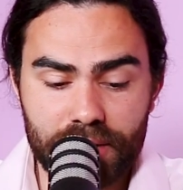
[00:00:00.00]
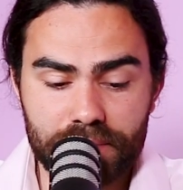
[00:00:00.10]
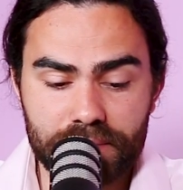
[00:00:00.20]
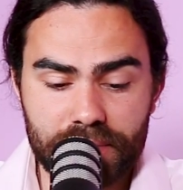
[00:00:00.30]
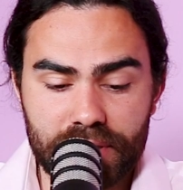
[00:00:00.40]

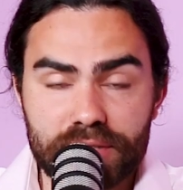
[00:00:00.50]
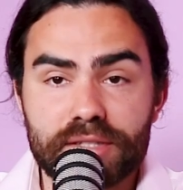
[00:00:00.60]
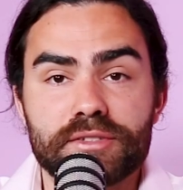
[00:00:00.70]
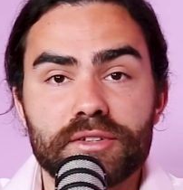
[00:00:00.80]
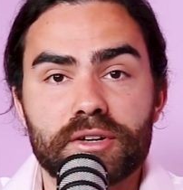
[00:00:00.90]

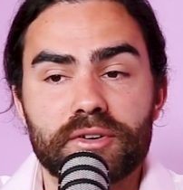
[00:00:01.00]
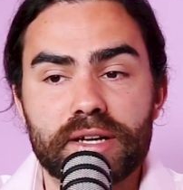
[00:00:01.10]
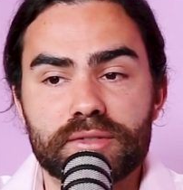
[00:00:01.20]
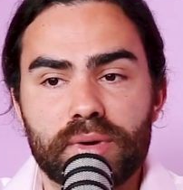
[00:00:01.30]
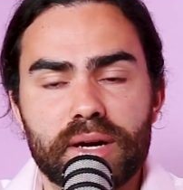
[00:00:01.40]
It's not
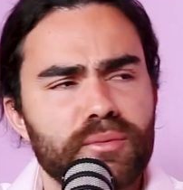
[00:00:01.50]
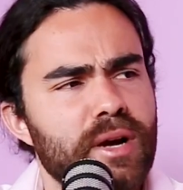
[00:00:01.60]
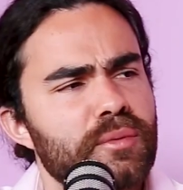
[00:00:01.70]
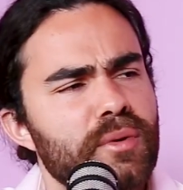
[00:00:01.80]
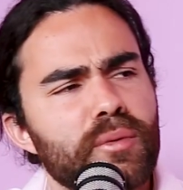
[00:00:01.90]
great. Where
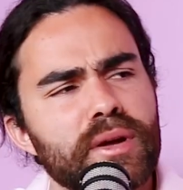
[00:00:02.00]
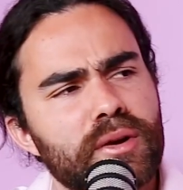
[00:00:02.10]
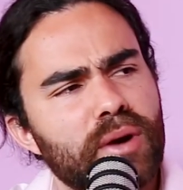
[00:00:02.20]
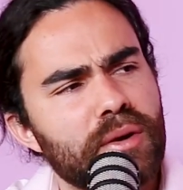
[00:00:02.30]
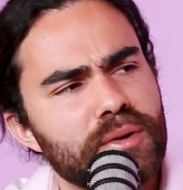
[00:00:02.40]
were we?
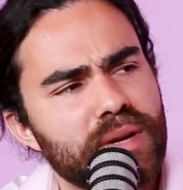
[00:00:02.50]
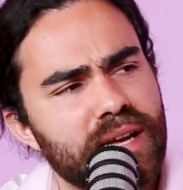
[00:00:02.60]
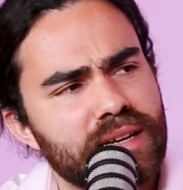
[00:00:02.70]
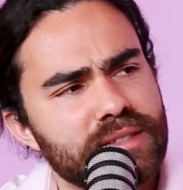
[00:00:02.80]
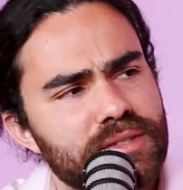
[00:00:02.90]
How did we
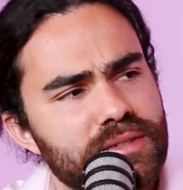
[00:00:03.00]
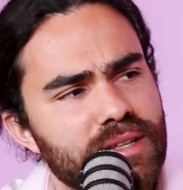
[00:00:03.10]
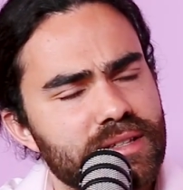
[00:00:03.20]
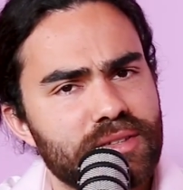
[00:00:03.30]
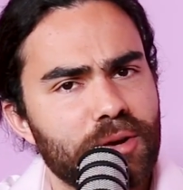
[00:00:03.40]
get into
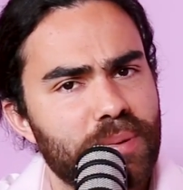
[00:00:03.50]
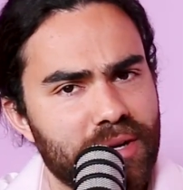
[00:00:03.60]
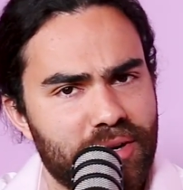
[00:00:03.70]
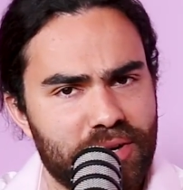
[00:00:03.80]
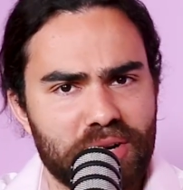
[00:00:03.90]
the topic?